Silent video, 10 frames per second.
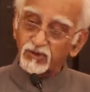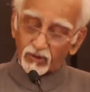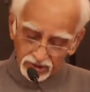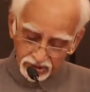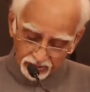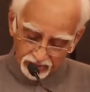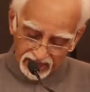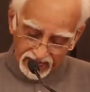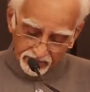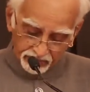
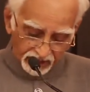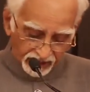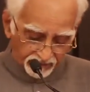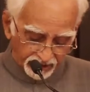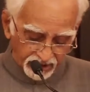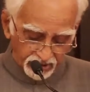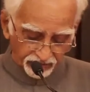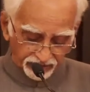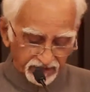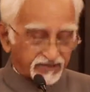also ample evidence
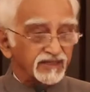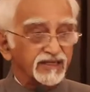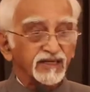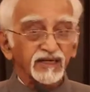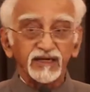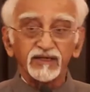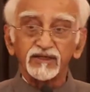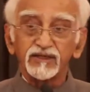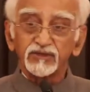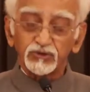of it
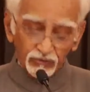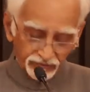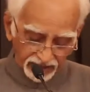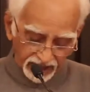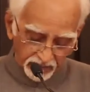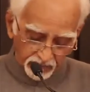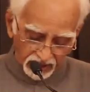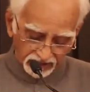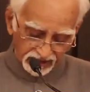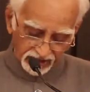in Sufi and
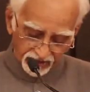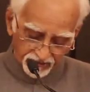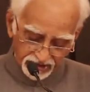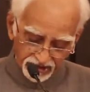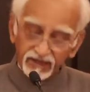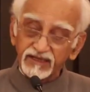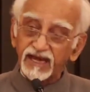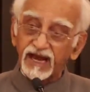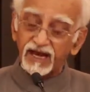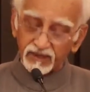Bhakti literature
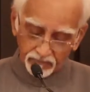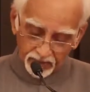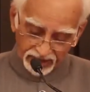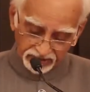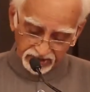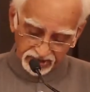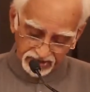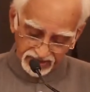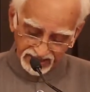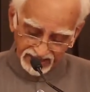and
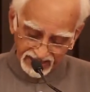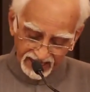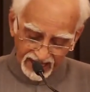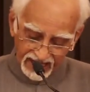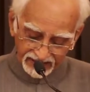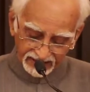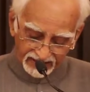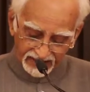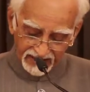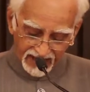practices, and
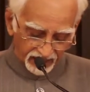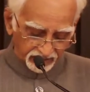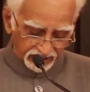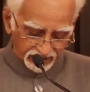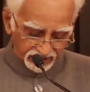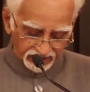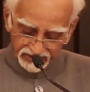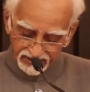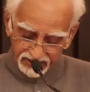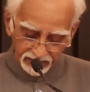in languages,
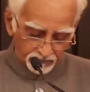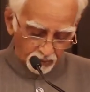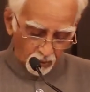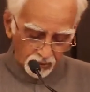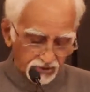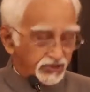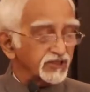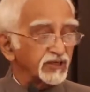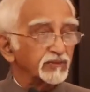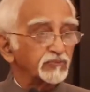prose,
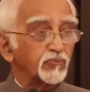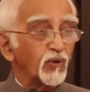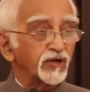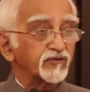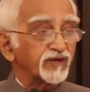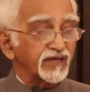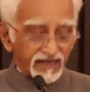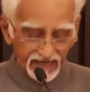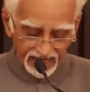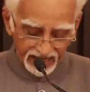poetry,
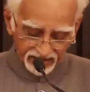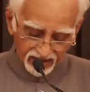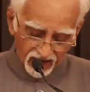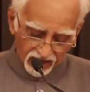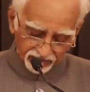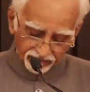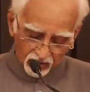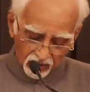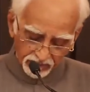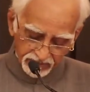and art
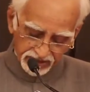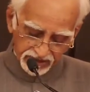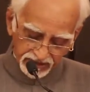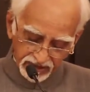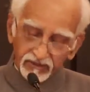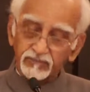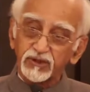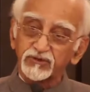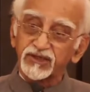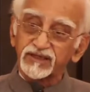forms,
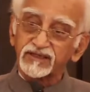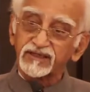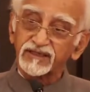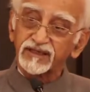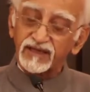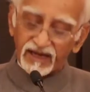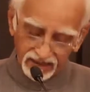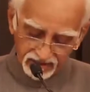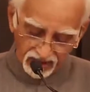music, and